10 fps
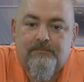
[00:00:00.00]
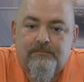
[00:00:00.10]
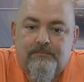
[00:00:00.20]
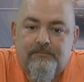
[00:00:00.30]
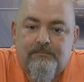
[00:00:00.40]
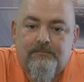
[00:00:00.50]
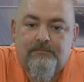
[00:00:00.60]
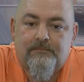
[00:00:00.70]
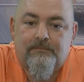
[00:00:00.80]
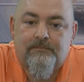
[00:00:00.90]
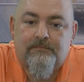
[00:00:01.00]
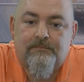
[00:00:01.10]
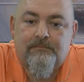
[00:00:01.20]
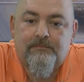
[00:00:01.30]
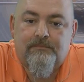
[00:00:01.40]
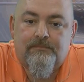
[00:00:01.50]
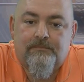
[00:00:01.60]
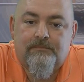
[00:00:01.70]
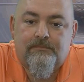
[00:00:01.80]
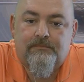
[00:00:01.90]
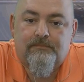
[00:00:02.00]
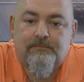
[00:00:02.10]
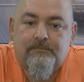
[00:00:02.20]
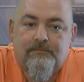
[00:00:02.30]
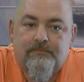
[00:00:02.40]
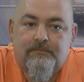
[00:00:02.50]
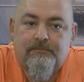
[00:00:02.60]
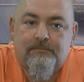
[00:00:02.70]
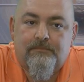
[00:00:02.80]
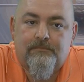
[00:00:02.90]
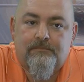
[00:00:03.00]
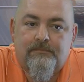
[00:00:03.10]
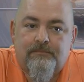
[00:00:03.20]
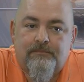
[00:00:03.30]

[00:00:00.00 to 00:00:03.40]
(silent)